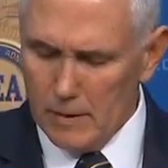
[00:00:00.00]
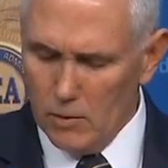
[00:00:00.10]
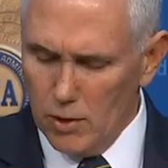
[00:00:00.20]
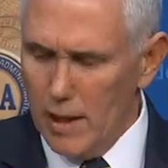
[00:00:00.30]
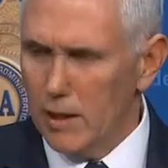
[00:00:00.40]

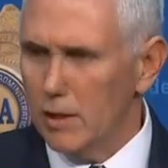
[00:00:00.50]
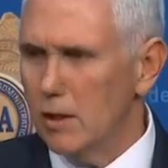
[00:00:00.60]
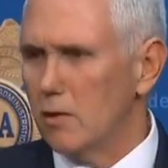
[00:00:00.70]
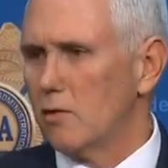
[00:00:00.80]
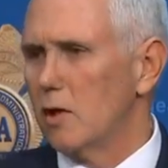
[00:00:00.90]
The
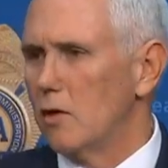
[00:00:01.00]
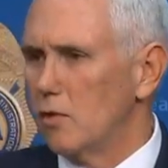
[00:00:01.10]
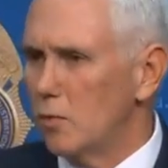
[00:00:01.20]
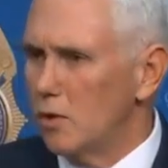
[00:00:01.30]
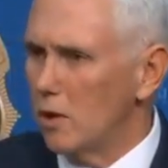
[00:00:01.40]
reality is, though,
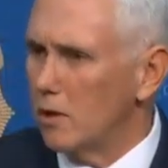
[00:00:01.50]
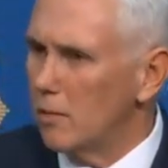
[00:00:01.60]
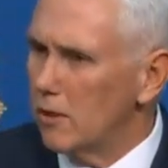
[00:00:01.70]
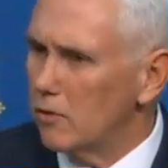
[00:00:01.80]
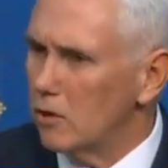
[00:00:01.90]
as we talk
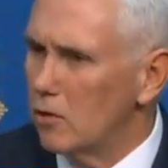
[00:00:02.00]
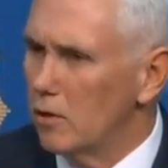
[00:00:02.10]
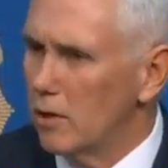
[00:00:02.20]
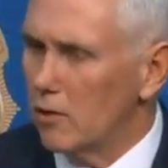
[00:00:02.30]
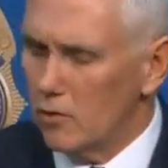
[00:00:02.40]
about
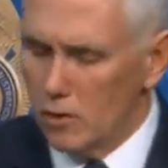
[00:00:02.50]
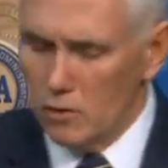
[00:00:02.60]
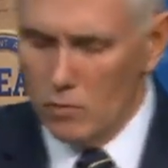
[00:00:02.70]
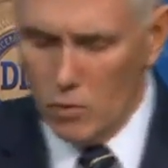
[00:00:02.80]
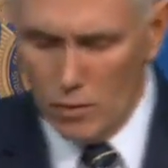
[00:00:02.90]
securing our
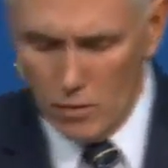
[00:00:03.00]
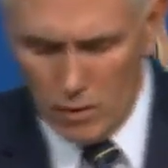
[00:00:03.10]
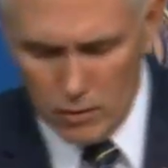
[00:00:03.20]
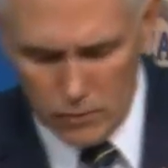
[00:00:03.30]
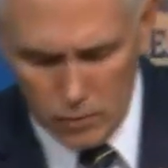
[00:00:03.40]
southern border,
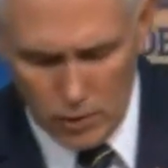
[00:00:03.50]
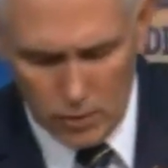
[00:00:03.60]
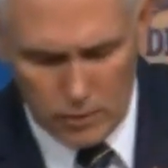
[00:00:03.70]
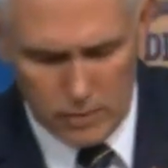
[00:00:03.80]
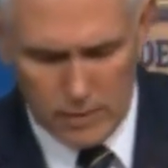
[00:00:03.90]
all of you
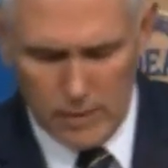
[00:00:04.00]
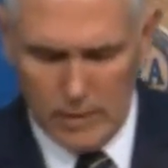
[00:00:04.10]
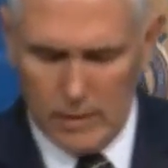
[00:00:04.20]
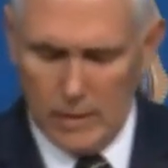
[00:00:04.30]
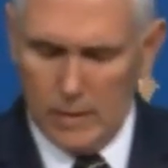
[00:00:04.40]
know that
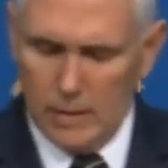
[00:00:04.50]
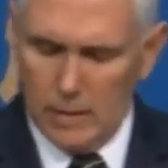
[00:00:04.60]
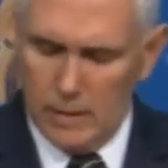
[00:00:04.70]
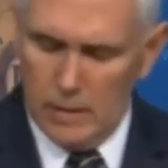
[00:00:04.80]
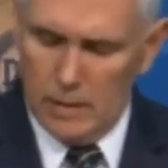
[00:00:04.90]

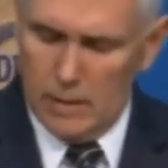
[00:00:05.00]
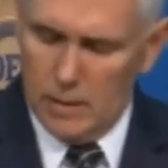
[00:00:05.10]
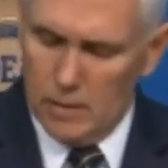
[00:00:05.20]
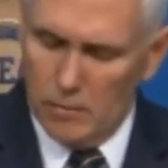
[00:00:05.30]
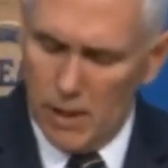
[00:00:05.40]

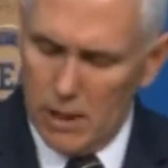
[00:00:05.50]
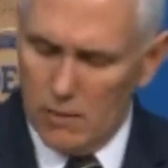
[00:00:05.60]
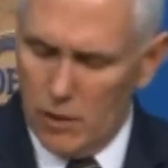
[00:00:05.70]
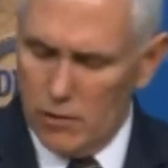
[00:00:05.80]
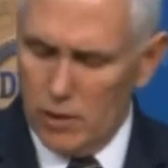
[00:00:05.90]
Many
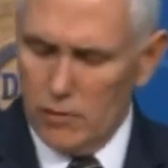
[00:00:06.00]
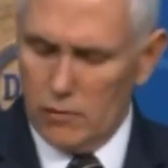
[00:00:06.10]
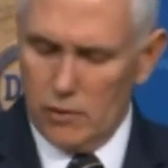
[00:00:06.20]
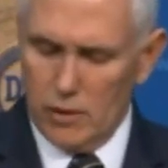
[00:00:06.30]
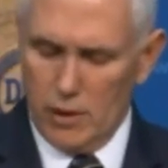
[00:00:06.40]
of our drugs
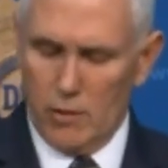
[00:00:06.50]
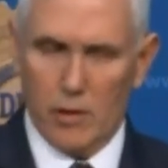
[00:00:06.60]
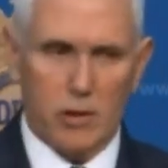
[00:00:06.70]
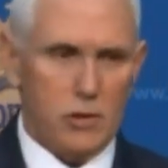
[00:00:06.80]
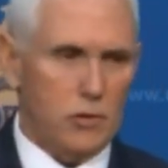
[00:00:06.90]
still enter
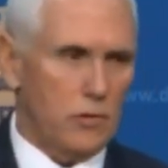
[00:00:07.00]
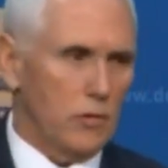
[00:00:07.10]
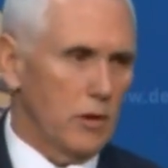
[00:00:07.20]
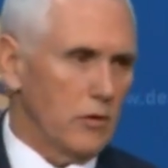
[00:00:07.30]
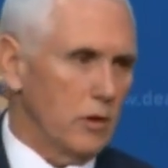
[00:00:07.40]
our nation
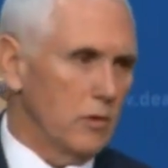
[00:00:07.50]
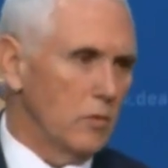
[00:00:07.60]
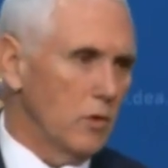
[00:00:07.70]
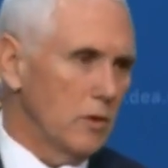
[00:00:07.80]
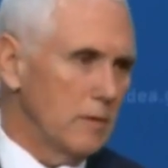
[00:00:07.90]
through our southern
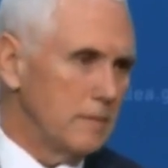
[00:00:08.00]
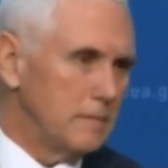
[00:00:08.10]
border.